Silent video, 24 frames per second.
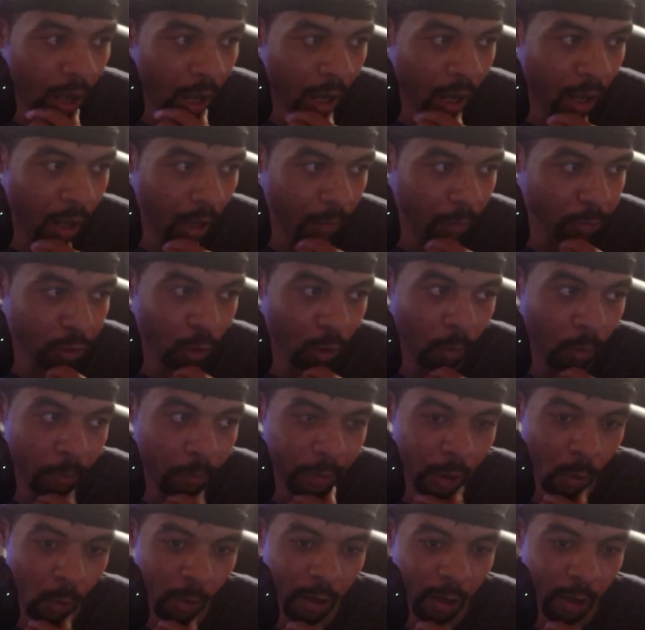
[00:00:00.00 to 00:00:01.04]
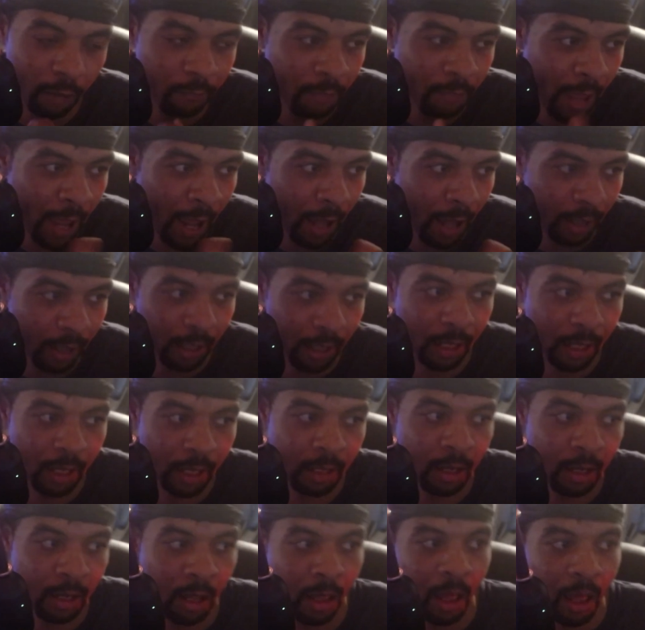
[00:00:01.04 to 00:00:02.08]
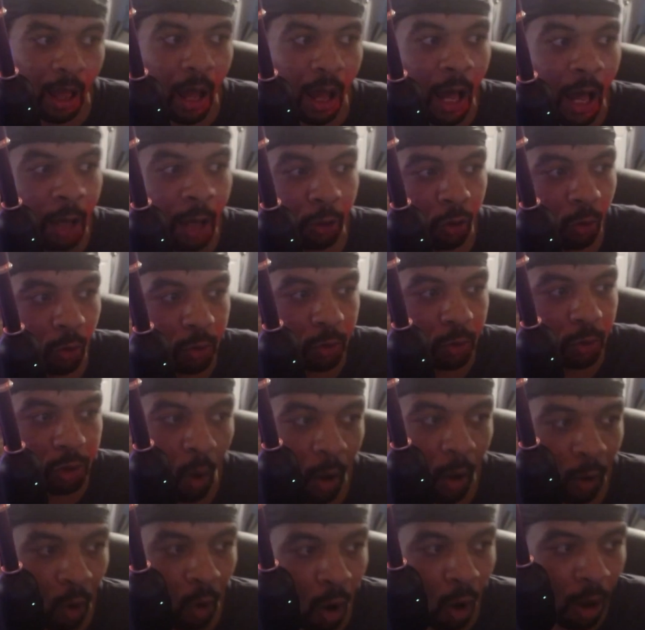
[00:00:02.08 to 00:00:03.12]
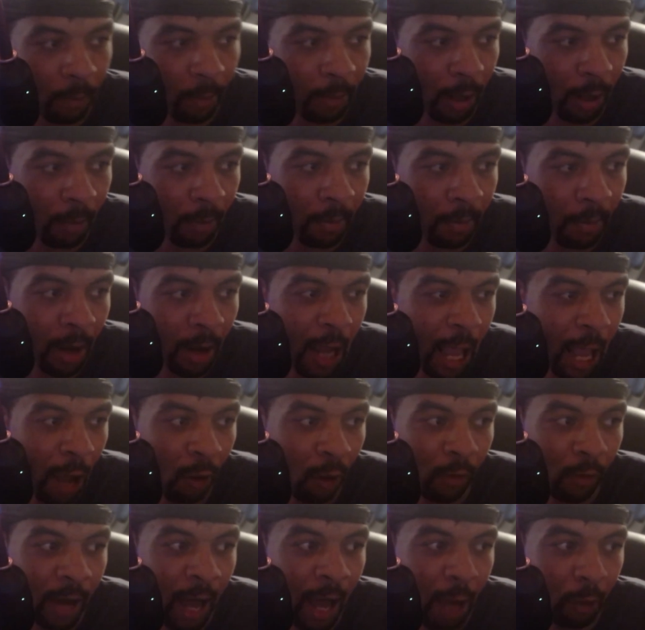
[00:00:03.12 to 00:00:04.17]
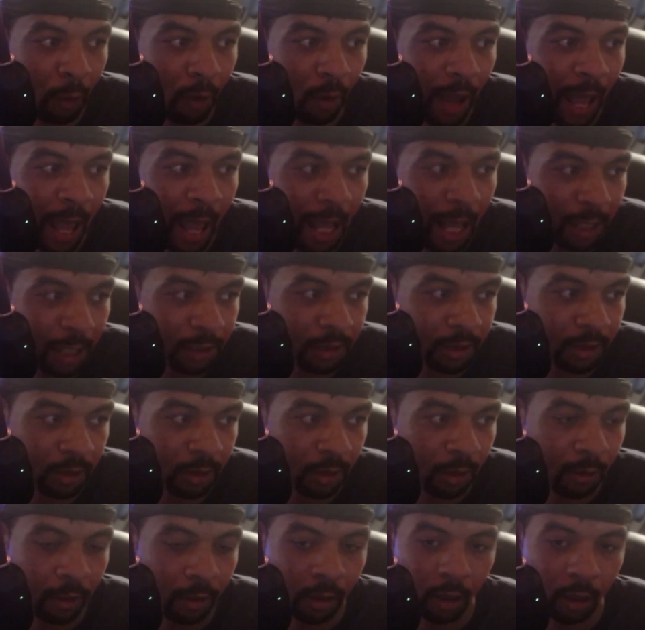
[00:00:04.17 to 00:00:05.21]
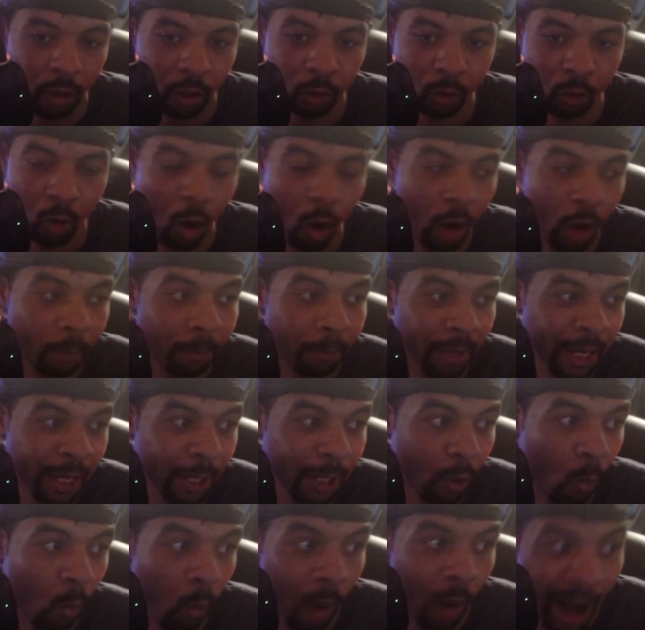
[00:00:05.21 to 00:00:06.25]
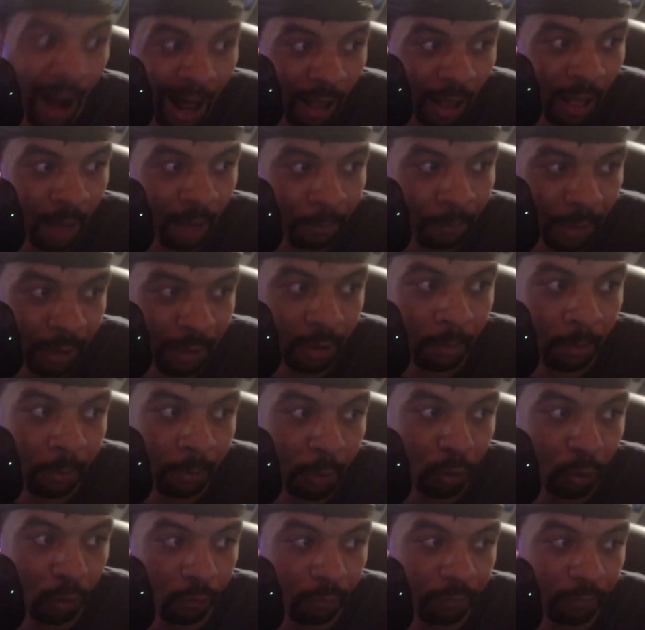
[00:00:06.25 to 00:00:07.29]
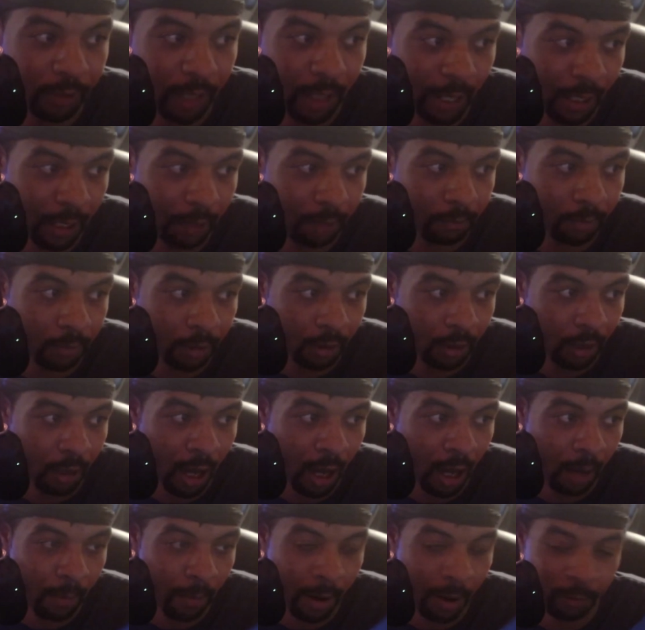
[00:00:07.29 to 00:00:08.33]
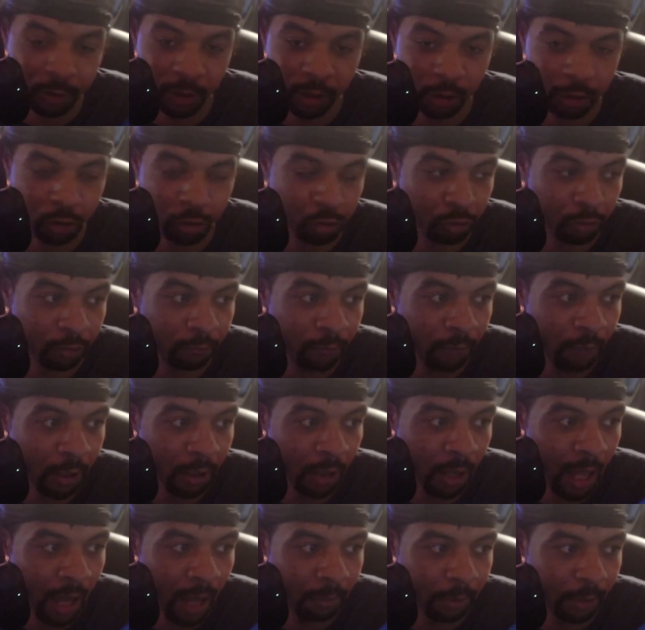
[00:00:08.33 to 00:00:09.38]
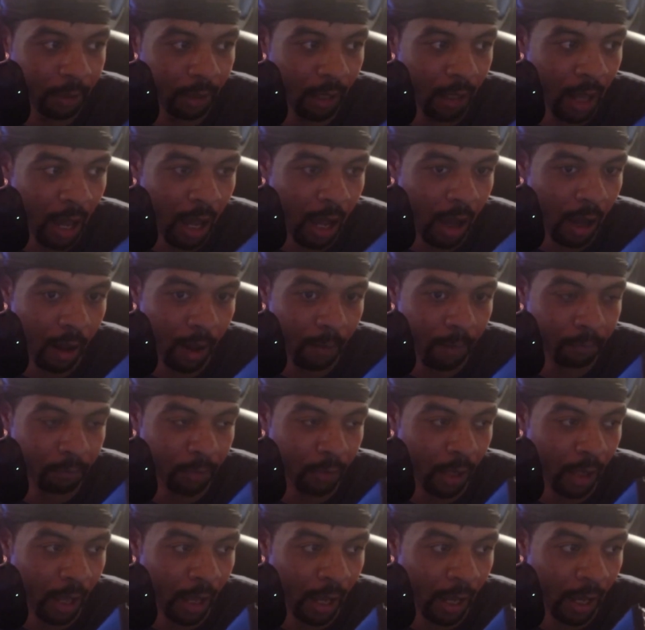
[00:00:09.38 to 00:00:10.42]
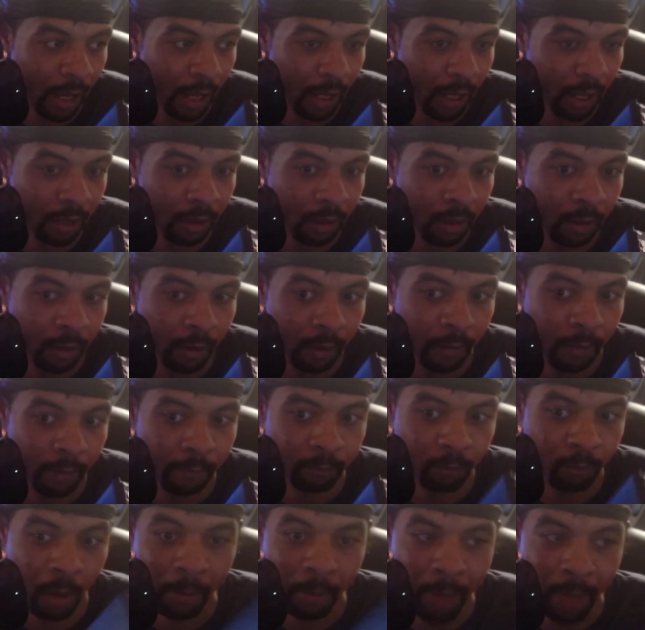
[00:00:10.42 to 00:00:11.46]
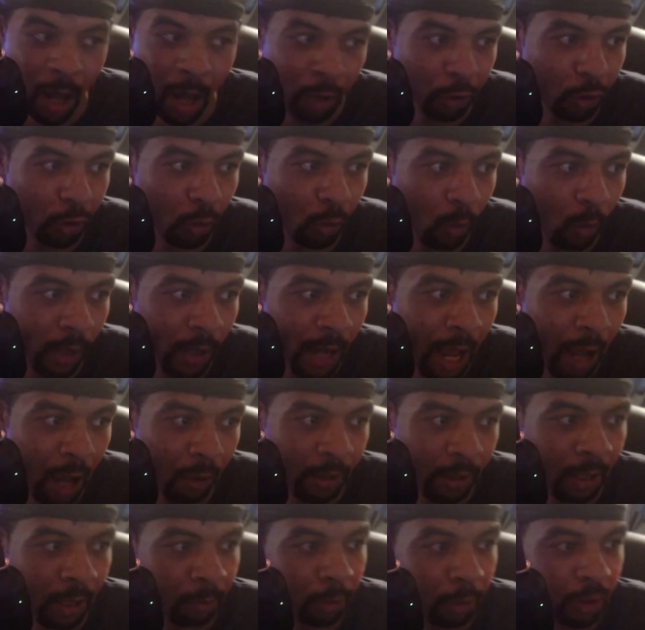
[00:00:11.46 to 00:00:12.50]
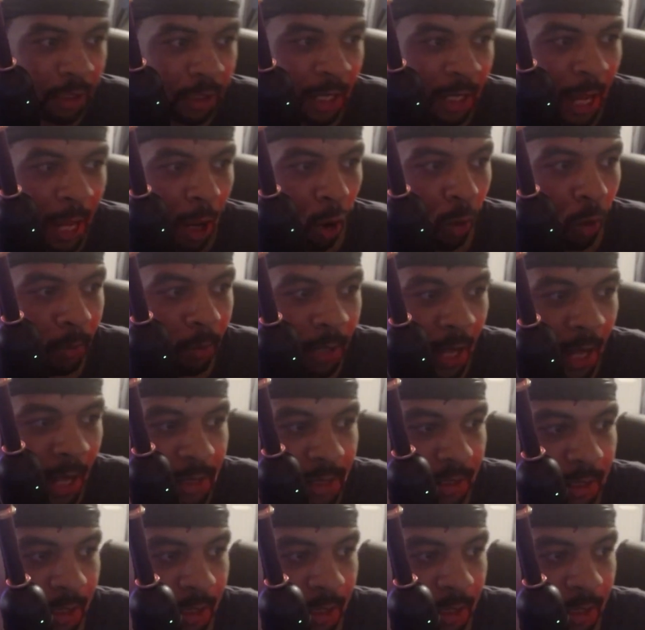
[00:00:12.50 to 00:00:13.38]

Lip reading: So be aware of that. And I don't know what's going on, but my Elgato has gone blank while I'm in the middle of a game. I was in the Street Fighter lobby, and my monitor went out, and I'm looking at OBS, and it